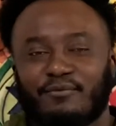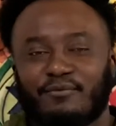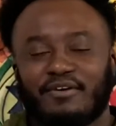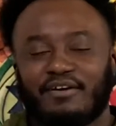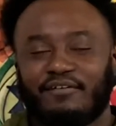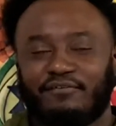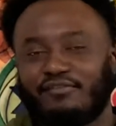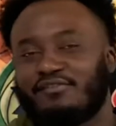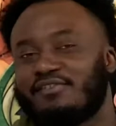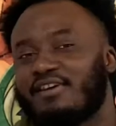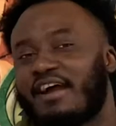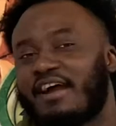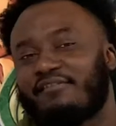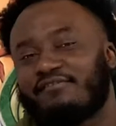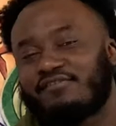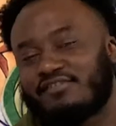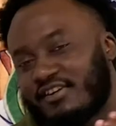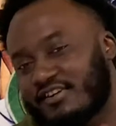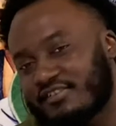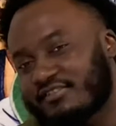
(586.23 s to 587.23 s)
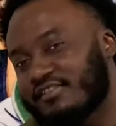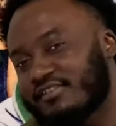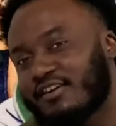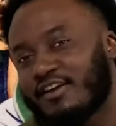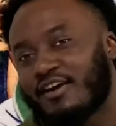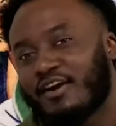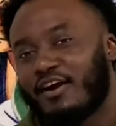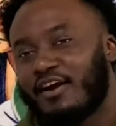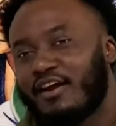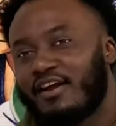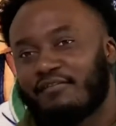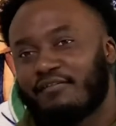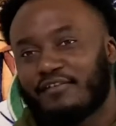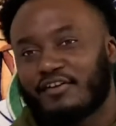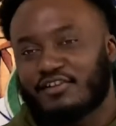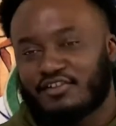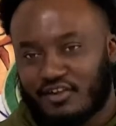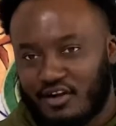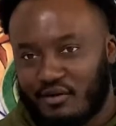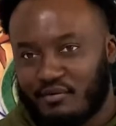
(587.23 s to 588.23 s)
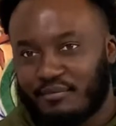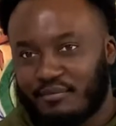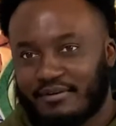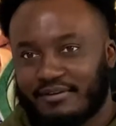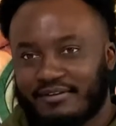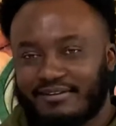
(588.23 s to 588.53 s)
If you have just advanced armament,